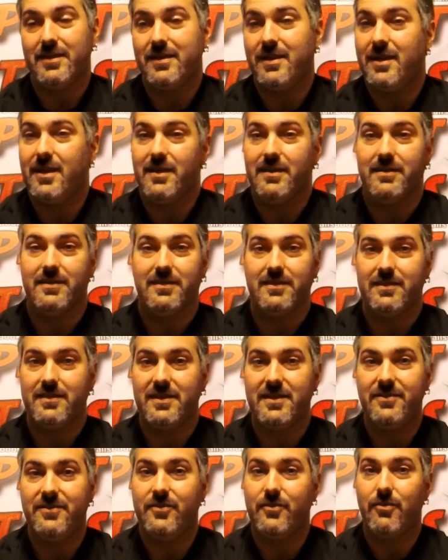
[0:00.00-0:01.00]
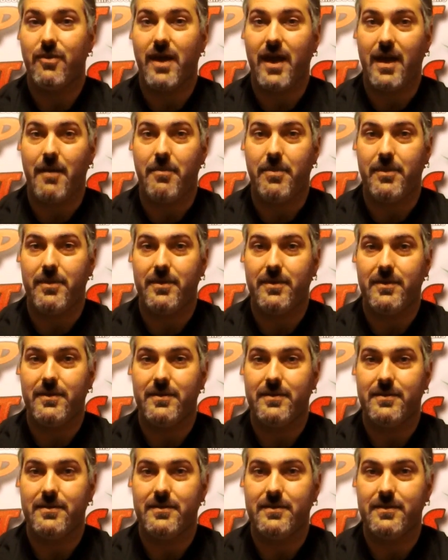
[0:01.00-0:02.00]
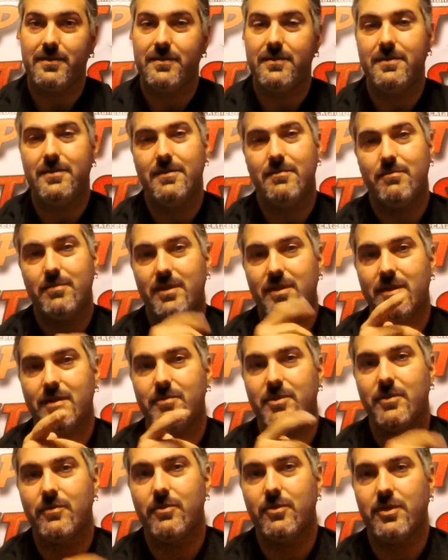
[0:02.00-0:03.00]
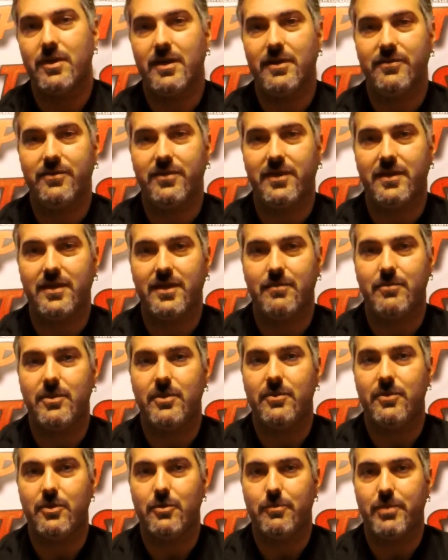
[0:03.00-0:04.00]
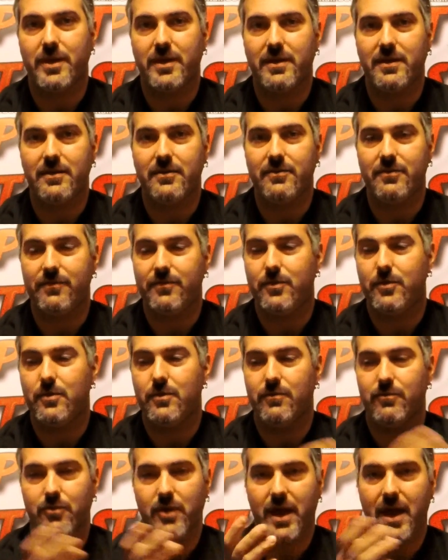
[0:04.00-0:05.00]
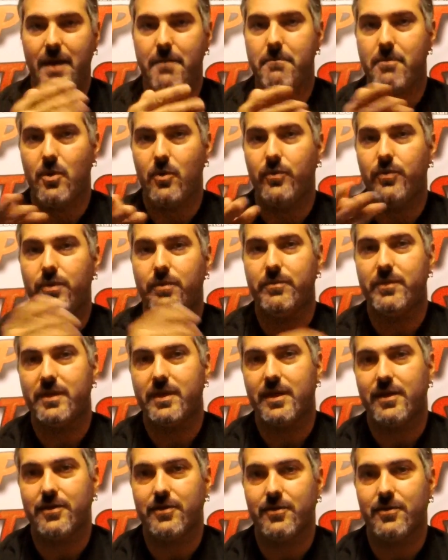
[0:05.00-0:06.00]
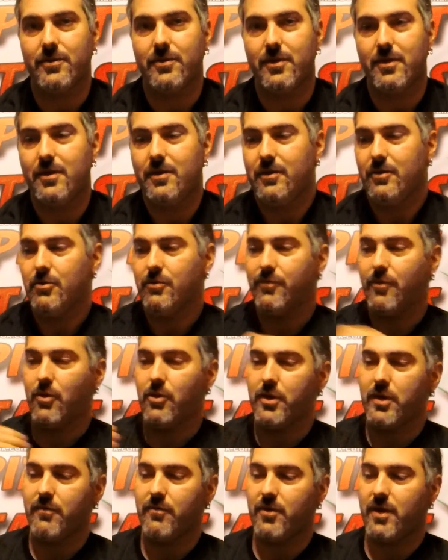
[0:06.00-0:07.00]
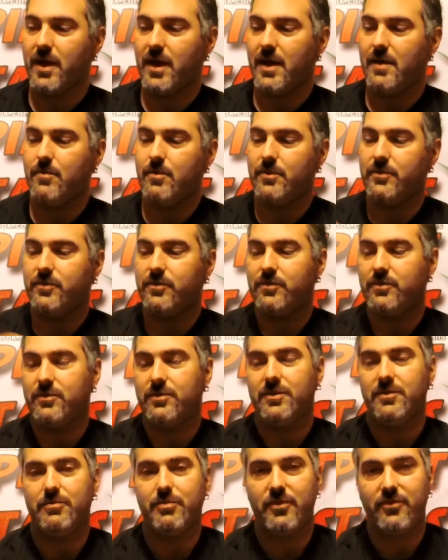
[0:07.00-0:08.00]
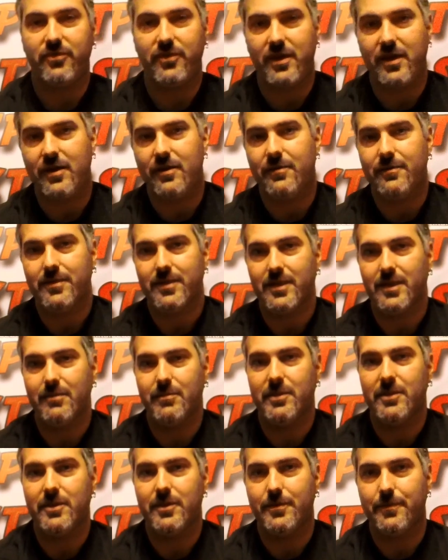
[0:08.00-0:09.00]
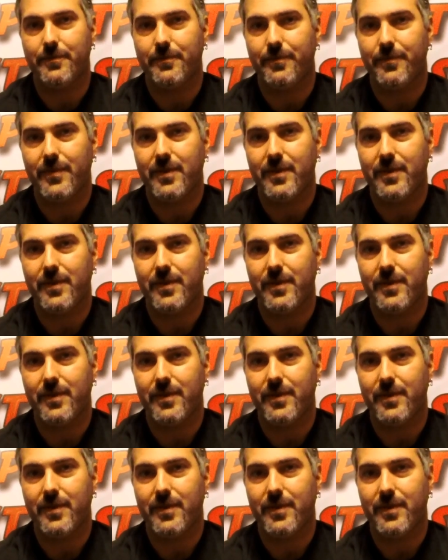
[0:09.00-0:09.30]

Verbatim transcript: yeah, it's crap. But let me know what you guys think. Let me know your opinions. If you ever had both of them together, or if all you ever had was Especial, let me know.